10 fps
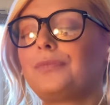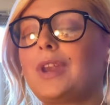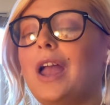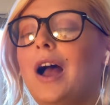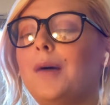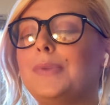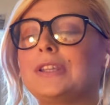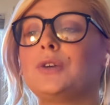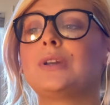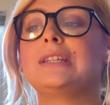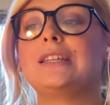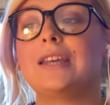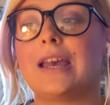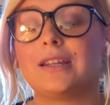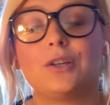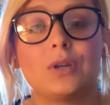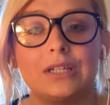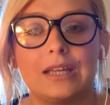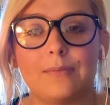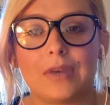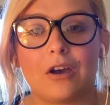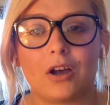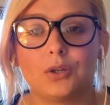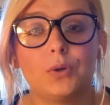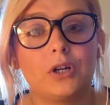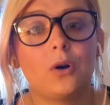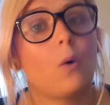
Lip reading: But you can DM me on Twitter